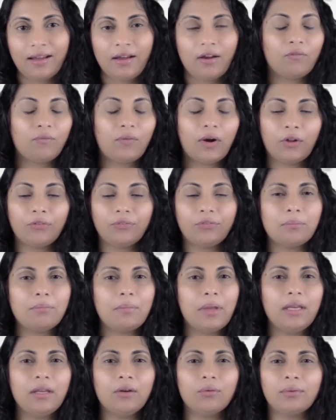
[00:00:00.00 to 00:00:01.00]
One of the
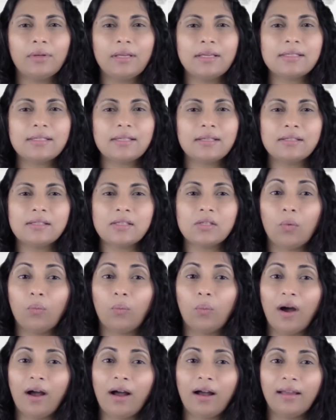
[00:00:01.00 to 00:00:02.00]
many reasons
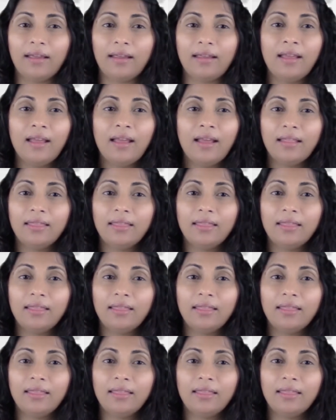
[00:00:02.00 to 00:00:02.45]
why